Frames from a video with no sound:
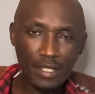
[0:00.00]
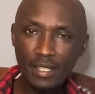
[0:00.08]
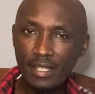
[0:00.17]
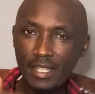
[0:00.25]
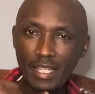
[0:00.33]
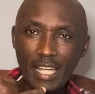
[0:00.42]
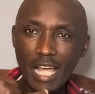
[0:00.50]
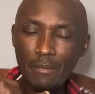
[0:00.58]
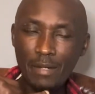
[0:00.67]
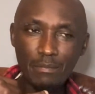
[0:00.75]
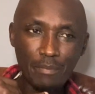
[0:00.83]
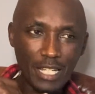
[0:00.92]
Hey, come
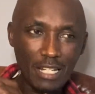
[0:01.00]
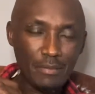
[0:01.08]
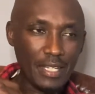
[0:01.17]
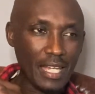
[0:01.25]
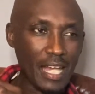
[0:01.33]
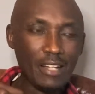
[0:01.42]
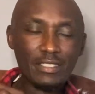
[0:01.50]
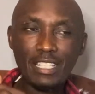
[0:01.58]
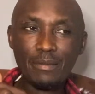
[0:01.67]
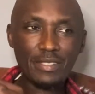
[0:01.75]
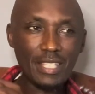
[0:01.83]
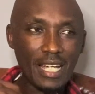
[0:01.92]
and bail me out. I'm
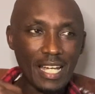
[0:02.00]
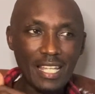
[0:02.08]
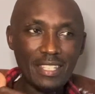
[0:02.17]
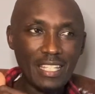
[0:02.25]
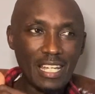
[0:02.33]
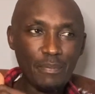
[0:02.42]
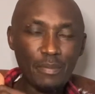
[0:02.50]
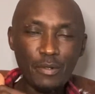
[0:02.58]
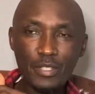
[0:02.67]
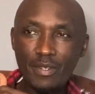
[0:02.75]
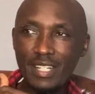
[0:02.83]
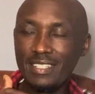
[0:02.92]
stuck at the airport. They
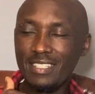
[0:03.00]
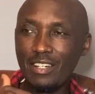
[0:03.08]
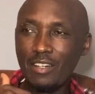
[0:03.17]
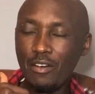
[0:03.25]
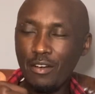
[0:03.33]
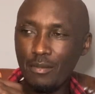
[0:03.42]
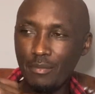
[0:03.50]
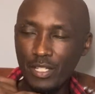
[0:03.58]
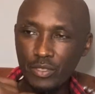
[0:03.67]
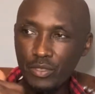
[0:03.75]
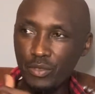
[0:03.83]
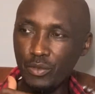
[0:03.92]
want to take all my
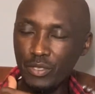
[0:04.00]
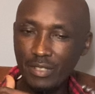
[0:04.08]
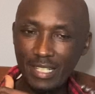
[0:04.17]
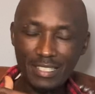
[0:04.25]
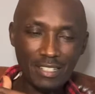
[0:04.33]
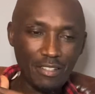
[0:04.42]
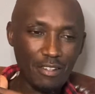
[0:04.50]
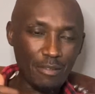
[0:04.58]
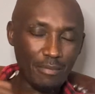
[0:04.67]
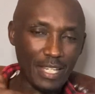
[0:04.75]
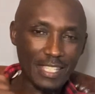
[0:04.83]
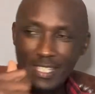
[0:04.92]
shoes. They want to take all
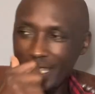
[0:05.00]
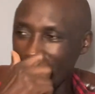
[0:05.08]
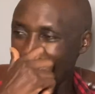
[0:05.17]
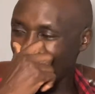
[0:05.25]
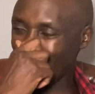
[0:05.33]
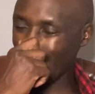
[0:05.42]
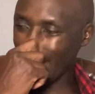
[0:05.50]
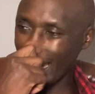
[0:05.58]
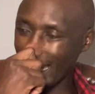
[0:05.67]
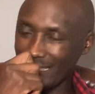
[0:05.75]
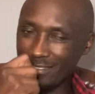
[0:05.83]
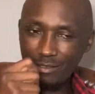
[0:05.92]
my gear that I
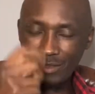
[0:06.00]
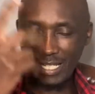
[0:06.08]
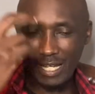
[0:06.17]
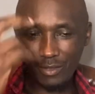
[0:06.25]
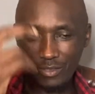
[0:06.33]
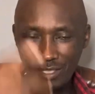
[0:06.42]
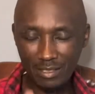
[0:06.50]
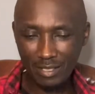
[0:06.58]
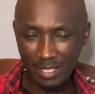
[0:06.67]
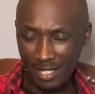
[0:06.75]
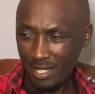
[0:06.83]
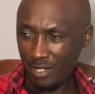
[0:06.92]
got when I was in
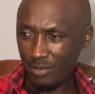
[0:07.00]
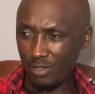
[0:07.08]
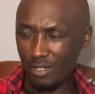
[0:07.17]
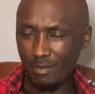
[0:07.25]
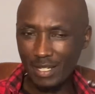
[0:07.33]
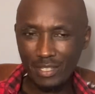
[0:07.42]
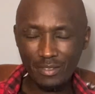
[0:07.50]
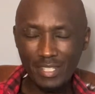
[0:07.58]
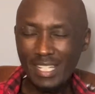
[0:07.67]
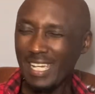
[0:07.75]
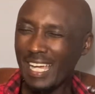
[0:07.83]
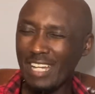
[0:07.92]
doing marathon.
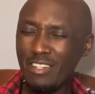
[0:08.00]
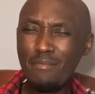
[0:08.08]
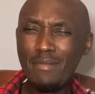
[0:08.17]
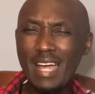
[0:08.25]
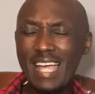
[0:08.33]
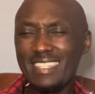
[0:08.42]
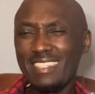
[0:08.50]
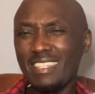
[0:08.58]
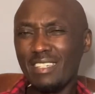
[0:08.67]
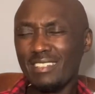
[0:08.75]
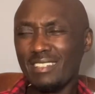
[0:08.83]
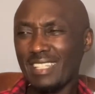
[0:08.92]
Can you imagine
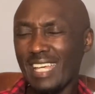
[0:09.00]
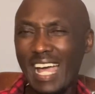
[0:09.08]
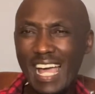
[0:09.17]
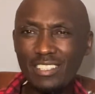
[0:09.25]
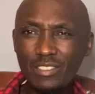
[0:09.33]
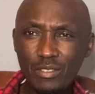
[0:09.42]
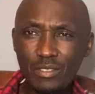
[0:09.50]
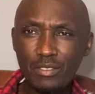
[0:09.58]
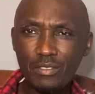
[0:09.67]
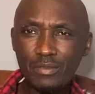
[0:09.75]
the hassle?